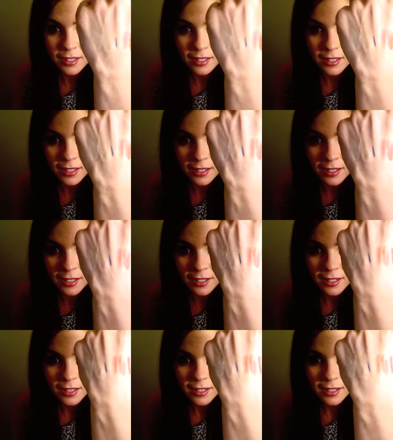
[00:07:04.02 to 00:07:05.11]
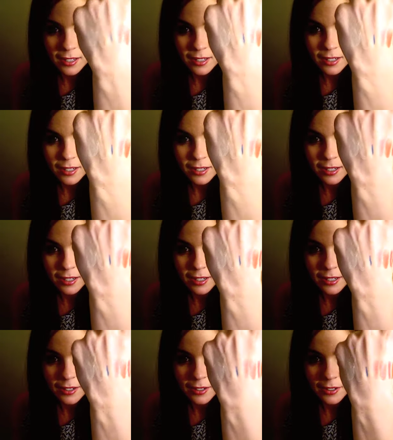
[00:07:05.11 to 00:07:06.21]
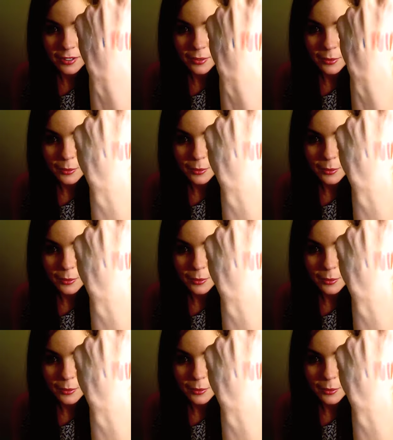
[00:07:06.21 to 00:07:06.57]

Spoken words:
(no one is talking)